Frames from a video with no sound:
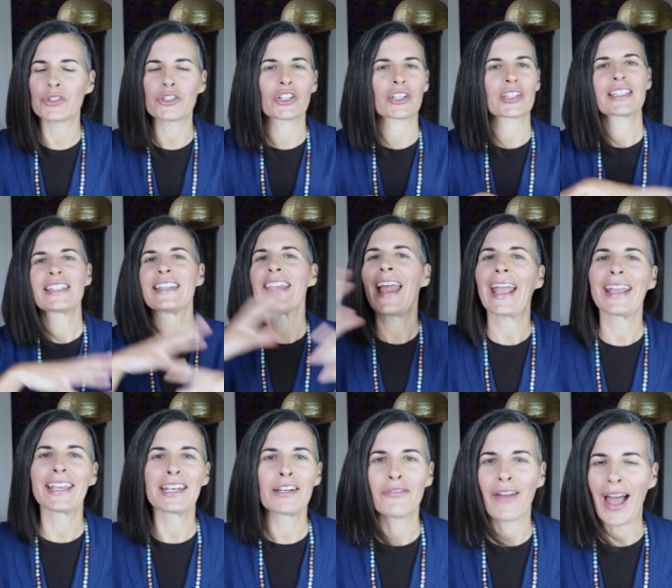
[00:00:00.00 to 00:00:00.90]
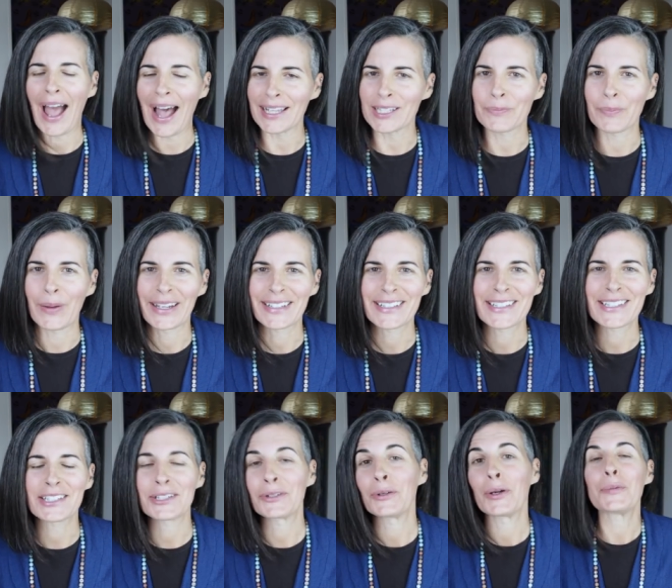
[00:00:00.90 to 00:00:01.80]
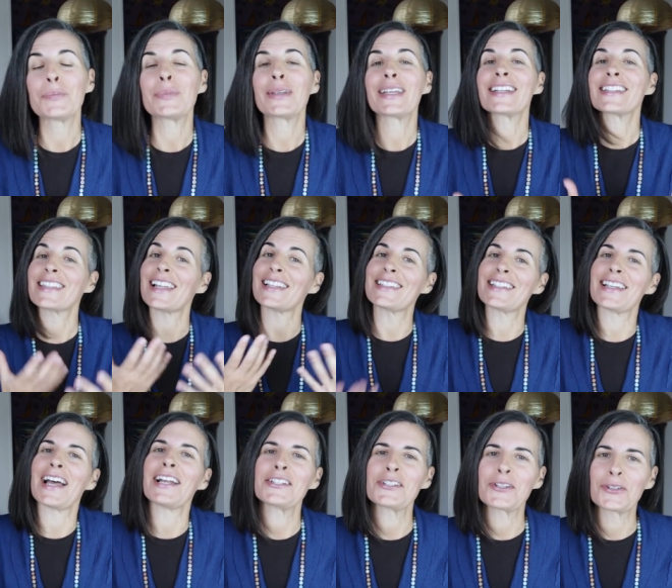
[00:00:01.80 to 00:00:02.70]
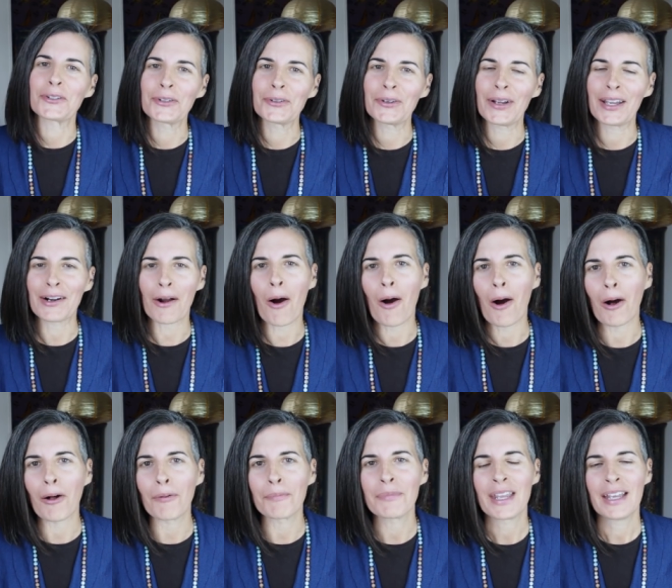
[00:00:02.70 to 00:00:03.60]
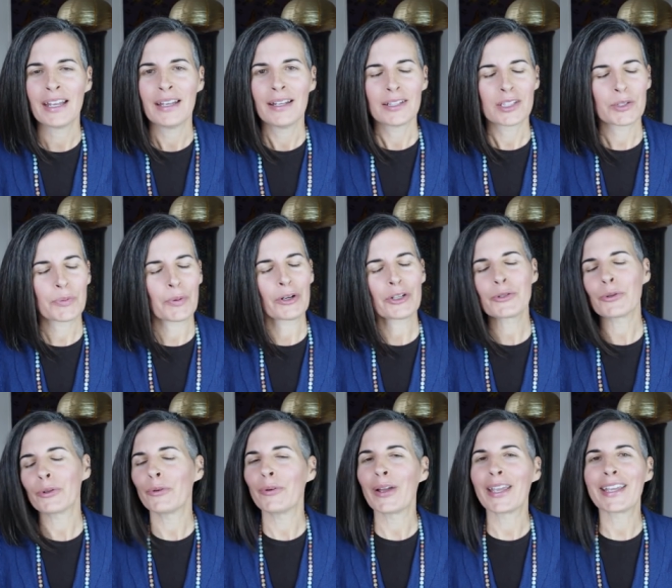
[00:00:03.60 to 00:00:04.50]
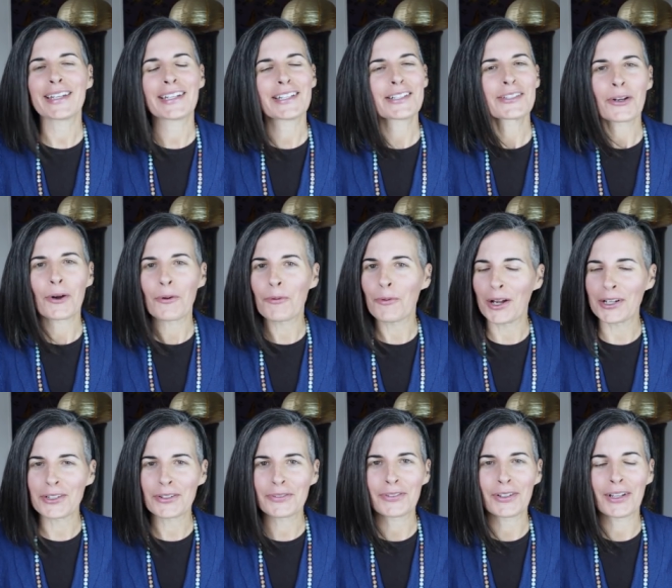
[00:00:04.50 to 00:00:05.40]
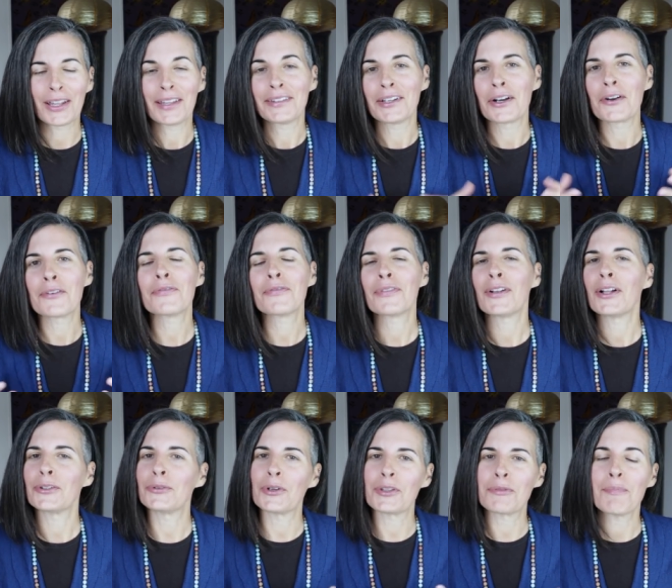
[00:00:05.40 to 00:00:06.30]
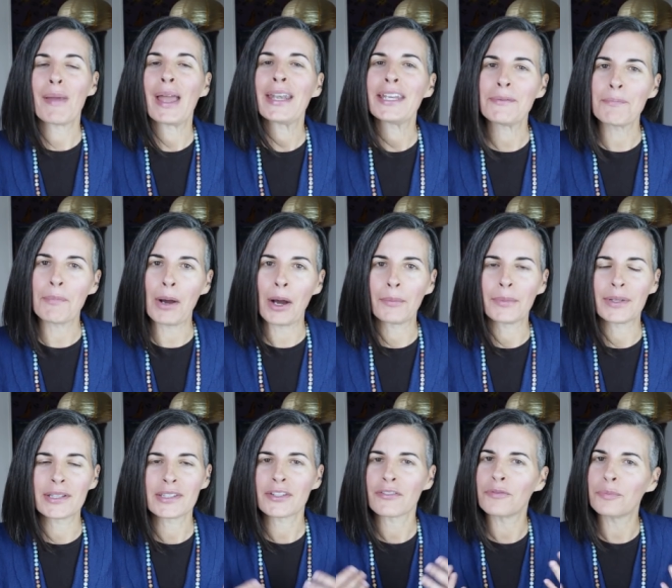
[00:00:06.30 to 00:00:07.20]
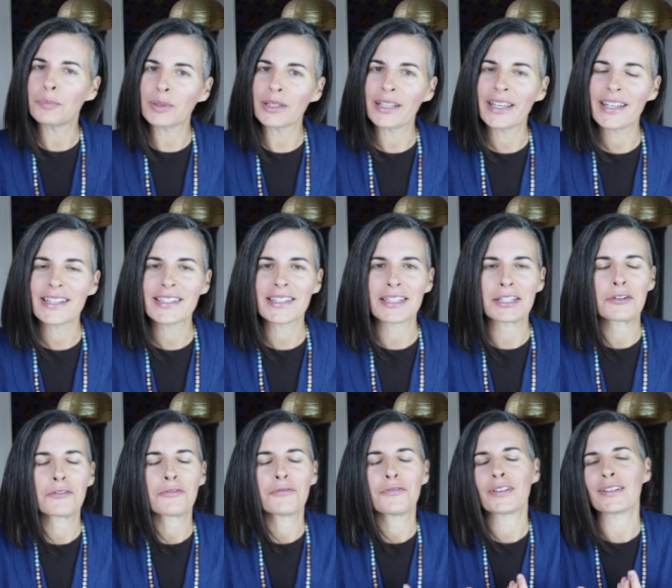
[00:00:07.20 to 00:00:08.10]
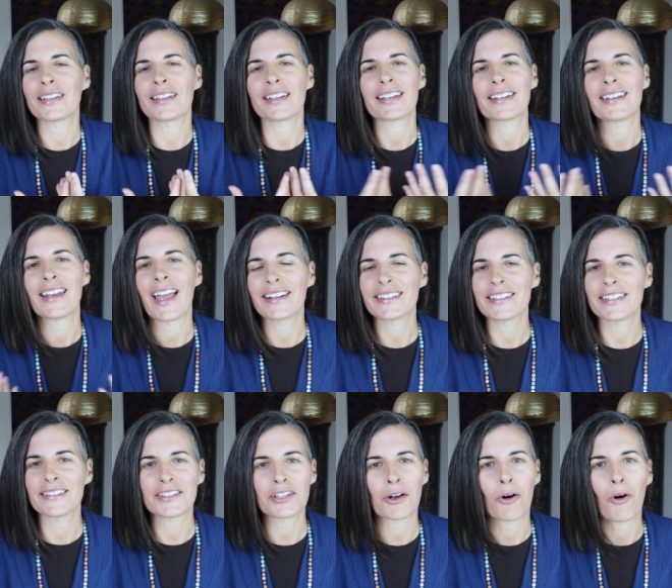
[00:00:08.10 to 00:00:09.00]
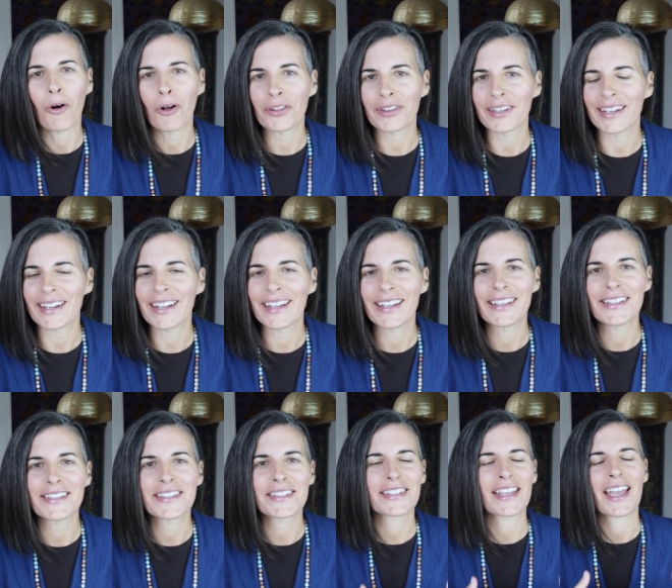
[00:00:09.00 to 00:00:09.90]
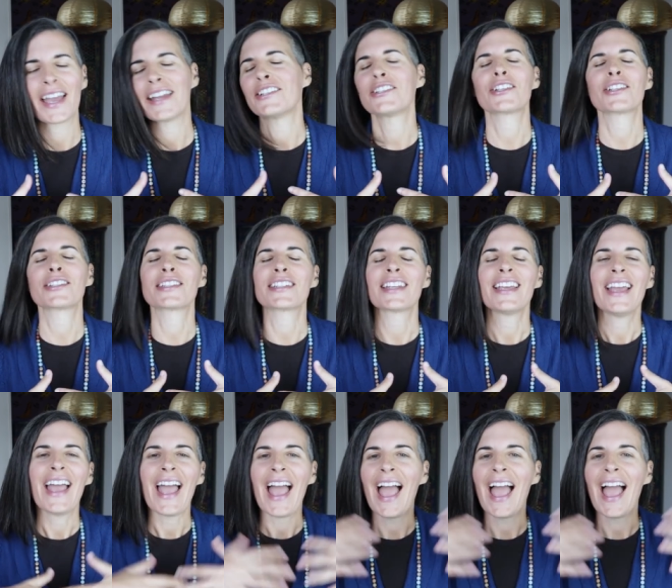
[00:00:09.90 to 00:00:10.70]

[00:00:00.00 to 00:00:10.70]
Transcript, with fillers: with just negative aspects to it, because that's not true at all. Spiritual awakenings are wonderful and they're filled with many moments of bliss and of feeling connected to all that is and just